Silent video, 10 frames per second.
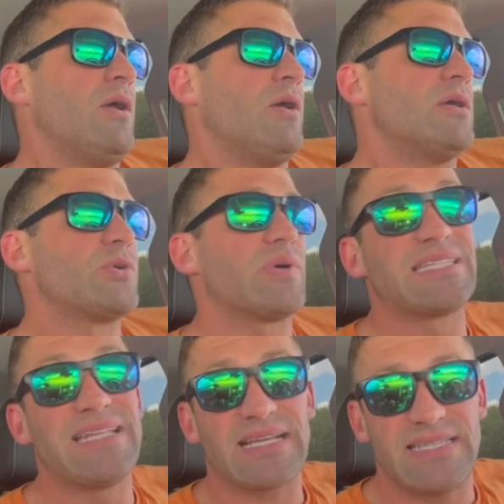So what's
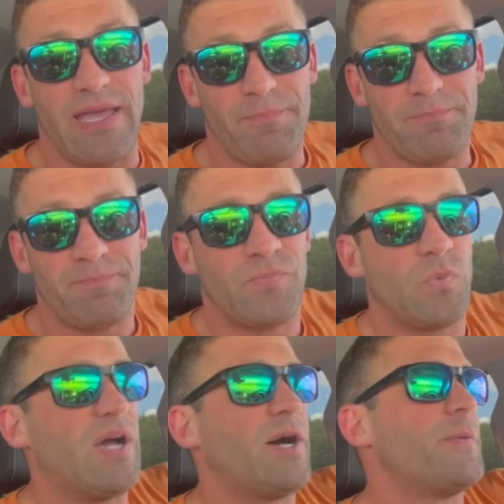the next step?
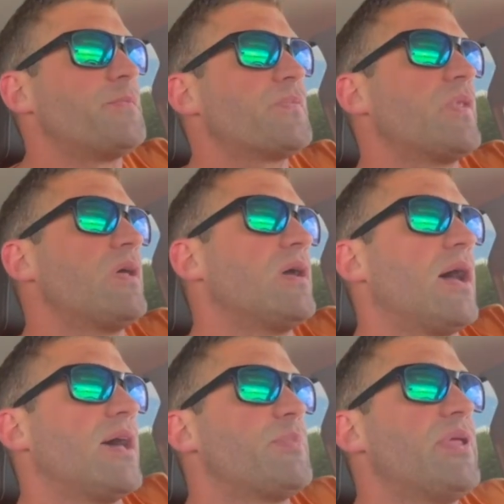Well,
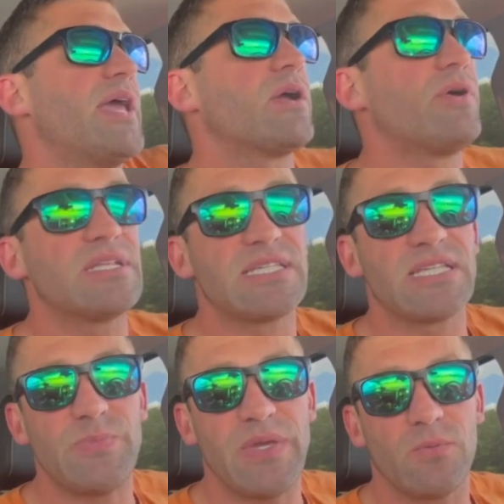the plan going into
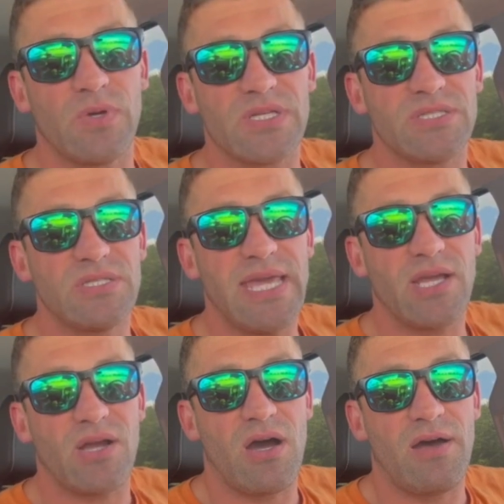this meet was to
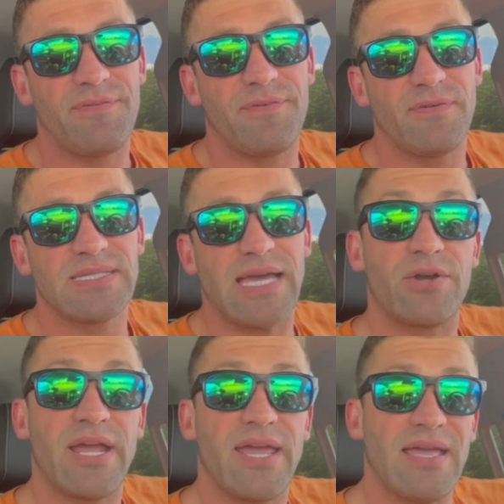take off
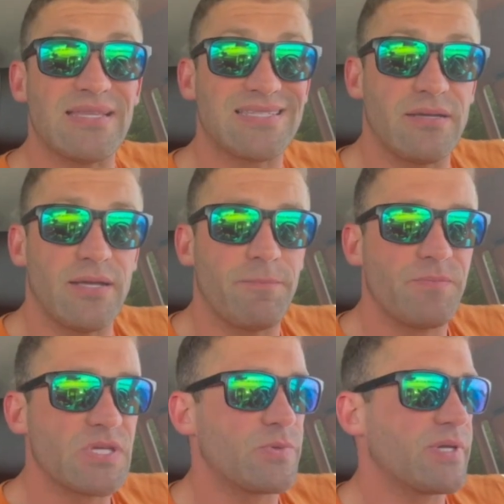Saturday and Sunday
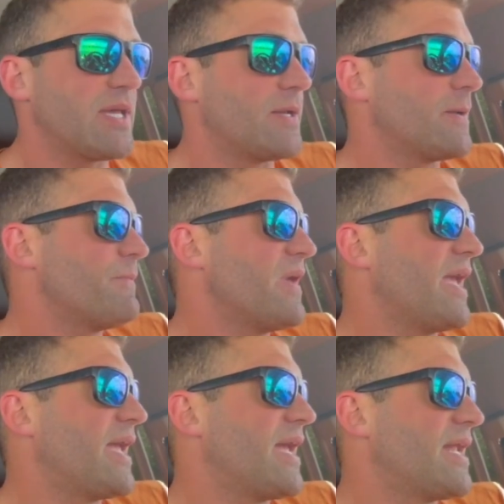this weekend,
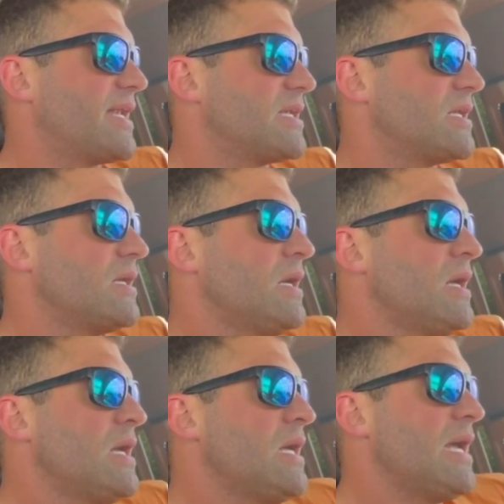and
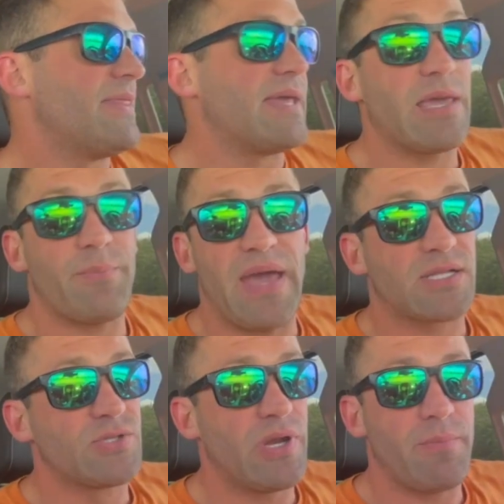then get back
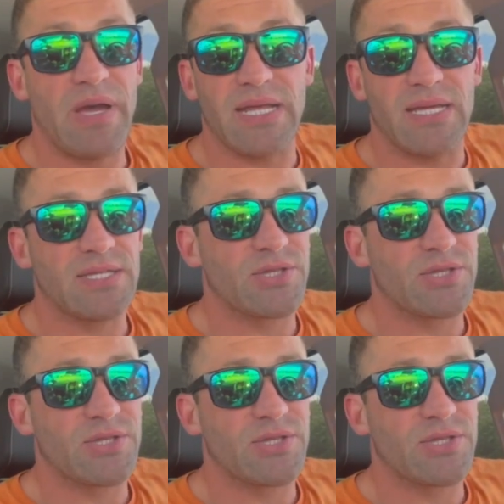to it on Monday, hit the